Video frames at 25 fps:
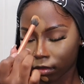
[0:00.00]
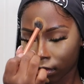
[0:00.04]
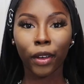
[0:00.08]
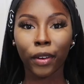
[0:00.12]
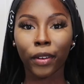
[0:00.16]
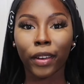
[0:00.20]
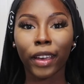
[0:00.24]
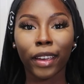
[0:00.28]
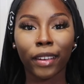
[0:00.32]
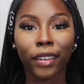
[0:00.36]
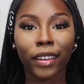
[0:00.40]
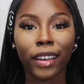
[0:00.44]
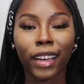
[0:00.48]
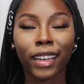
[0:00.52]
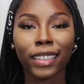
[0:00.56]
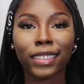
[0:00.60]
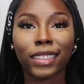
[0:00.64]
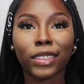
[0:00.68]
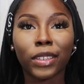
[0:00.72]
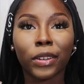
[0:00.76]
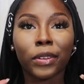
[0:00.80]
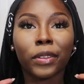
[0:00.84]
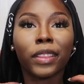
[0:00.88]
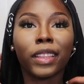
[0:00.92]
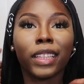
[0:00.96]
Okay, you guys,
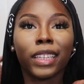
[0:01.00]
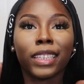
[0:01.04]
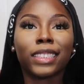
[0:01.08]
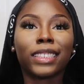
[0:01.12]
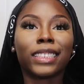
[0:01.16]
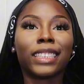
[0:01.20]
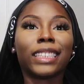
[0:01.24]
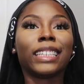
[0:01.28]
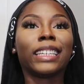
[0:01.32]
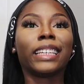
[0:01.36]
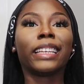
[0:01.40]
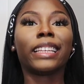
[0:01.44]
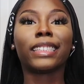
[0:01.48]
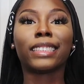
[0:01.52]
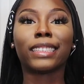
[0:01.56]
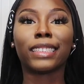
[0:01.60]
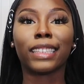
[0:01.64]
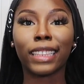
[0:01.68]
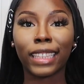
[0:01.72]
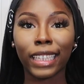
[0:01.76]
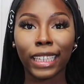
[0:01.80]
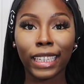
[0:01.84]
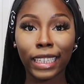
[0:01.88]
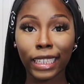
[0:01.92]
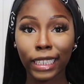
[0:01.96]
so this is
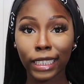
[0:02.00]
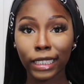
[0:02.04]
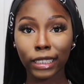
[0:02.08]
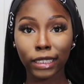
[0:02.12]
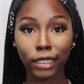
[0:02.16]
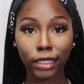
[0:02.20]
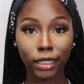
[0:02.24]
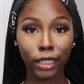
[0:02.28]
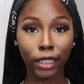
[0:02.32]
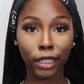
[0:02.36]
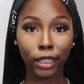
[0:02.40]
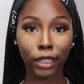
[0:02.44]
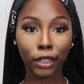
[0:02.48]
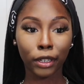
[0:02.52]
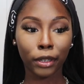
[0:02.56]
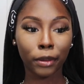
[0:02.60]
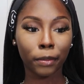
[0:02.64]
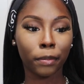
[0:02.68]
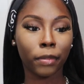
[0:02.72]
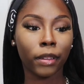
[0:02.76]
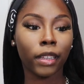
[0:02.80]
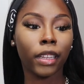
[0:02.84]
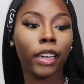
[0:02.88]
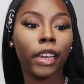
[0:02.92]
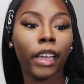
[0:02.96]
the concealer
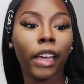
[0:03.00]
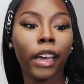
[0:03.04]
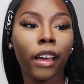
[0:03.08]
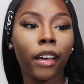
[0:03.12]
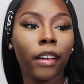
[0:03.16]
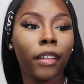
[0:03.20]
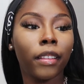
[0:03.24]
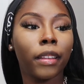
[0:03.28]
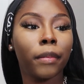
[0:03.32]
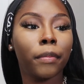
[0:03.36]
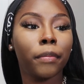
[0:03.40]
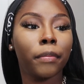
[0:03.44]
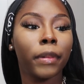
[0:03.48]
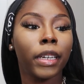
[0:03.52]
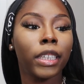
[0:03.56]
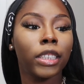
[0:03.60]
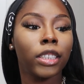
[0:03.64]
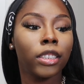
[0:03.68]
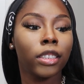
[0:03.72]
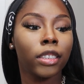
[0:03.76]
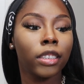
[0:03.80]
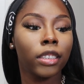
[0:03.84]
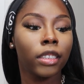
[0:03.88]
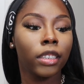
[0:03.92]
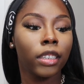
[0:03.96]
blended out. Let me make
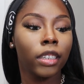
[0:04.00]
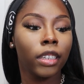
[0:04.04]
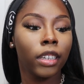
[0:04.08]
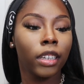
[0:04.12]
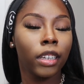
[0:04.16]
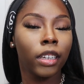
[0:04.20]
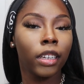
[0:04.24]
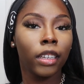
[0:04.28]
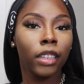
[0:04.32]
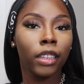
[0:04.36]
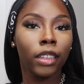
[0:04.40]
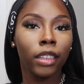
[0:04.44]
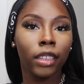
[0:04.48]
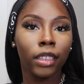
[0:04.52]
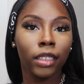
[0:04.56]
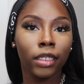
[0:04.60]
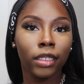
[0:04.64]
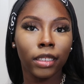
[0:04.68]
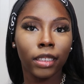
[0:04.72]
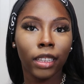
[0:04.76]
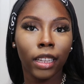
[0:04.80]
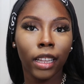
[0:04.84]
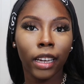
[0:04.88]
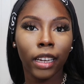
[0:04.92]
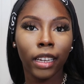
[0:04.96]
sure
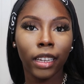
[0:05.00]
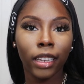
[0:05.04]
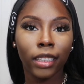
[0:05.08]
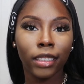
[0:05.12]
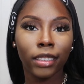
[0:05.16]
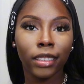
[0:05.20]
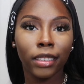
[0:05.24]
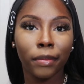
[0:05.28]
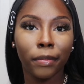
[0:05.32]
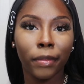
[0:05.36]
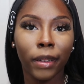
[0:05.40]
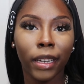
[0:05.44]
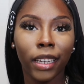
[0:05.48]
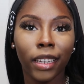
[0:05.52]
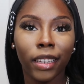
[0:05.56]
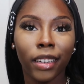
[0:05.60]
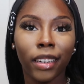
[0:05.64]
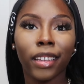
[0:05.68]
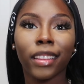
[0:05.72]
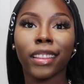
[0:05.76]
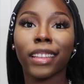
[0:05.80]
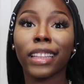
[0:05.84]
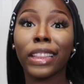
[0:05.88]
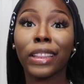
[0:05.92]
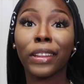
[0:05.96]
this light isn't making
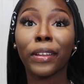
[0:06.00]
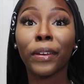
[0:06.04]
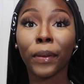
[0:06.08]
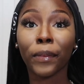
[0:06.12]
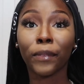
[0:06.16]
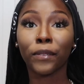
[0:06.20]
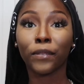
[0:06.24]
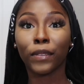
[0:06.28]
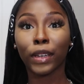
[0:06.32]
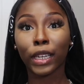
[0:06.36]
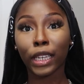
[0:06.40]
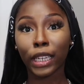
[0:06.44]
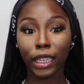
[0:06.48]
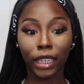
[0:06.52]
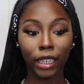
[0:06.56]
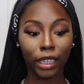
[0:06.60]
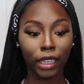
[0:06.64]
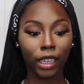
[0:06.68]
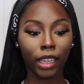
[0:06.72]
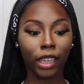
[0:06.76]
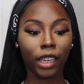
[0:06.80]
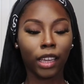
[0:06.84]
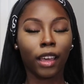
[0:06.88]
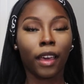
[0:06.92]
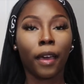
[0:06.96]
nothing look funny,
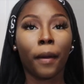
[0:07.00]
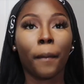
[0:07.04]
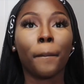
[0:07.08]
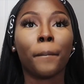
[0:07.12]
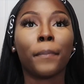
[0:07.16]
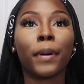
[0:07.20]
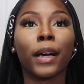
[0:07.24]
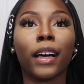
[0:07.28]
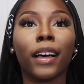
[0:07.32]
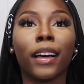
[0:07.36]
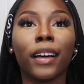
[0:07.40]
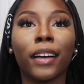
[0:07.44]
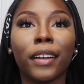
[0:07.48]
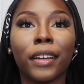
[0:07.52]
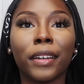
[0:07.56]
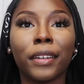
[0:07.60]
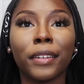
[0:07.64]
but